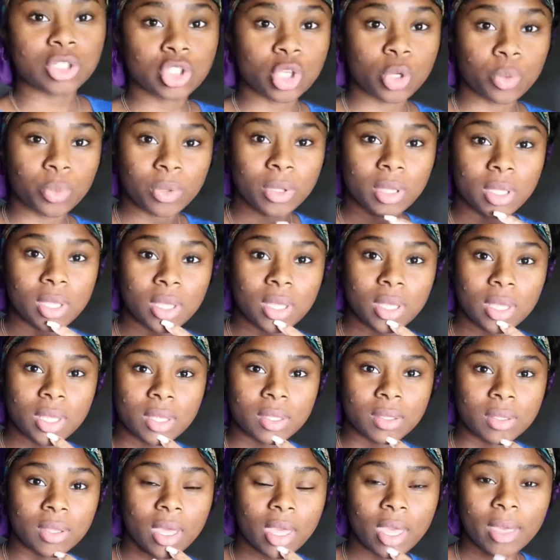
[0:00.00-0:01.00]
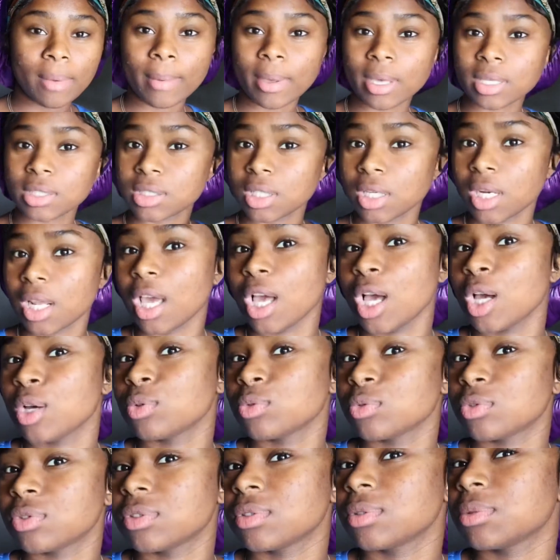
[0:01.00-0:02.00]
so we came back to the
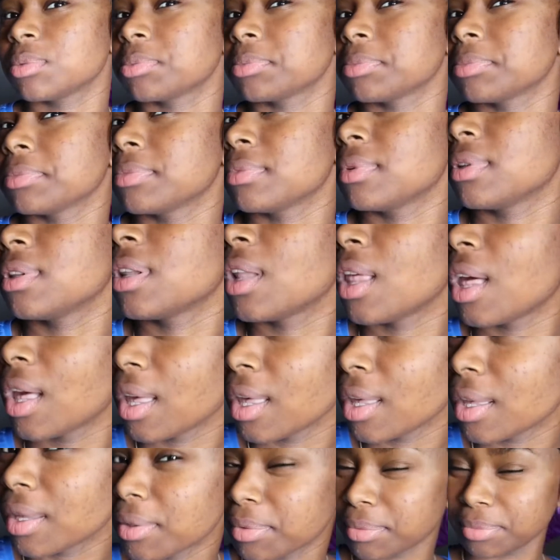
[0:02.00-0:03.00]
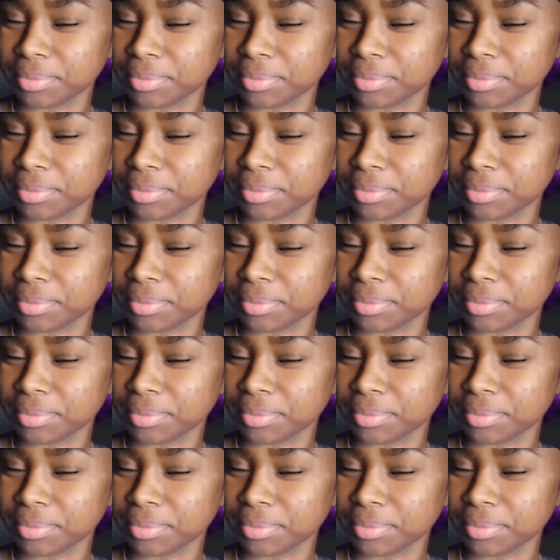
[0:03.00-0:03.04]
house like,